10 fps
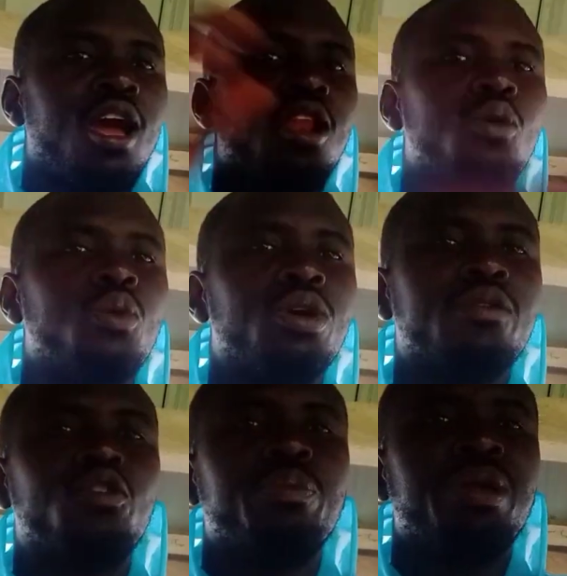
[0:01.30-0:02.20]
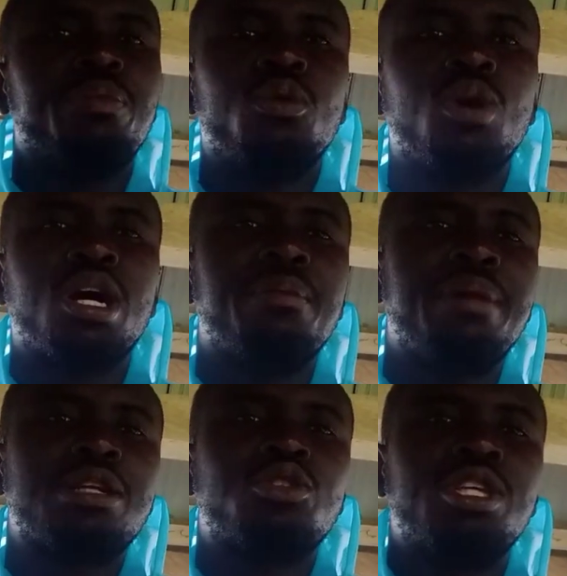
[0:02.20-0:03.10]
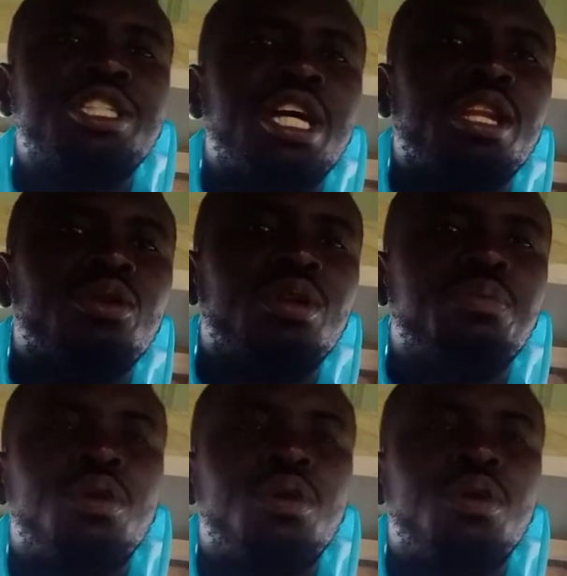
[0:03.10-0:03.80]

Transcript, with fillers: hello wonderful people welcome back to the channel the